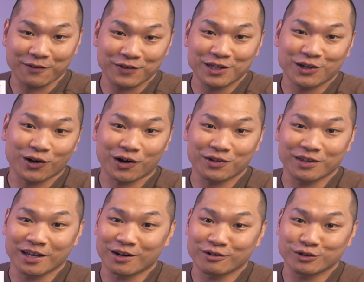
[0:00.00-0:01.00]
FE card,
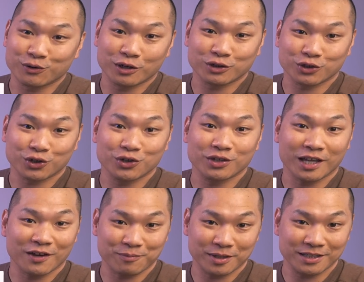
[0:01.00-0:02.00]
the NR200 couldn't
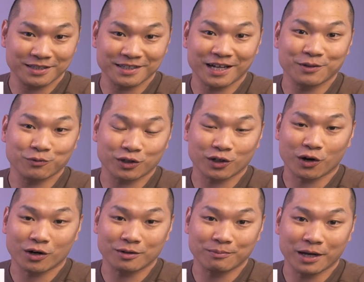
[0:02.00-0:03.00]
have been designed with the
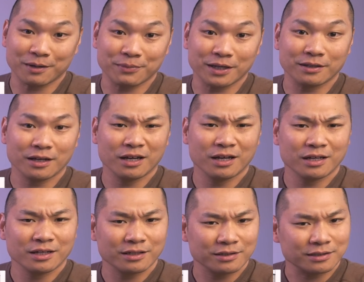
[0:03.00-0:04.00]
card in mind, but
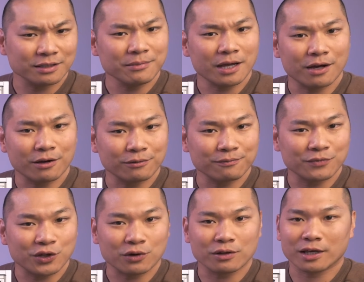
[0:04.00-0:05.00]
somehow
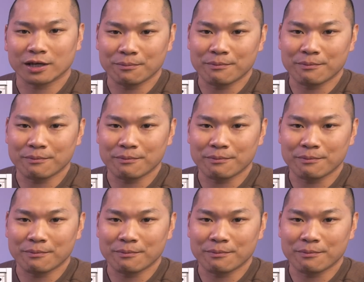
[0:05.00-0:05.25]
they were like a